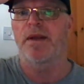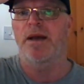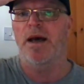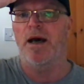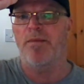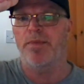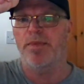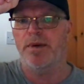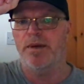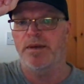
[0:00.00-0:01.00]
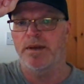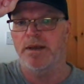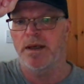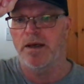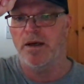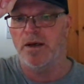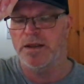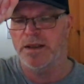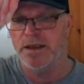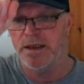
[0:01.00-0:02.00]
up, hard,
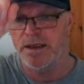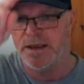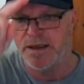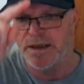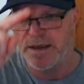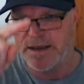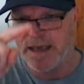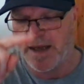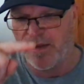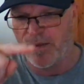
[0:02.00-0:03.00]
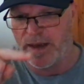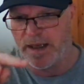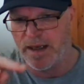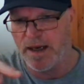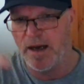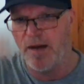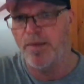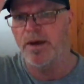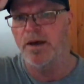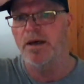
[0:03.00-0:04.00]
down the weight,
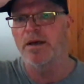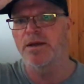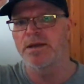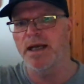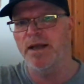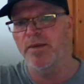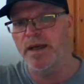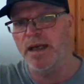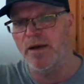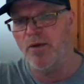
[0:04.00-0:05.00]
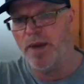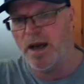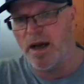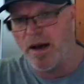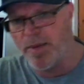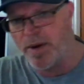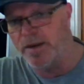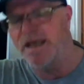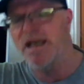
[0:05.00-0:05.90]
up, hard, down the weight, a little bit, up, hard.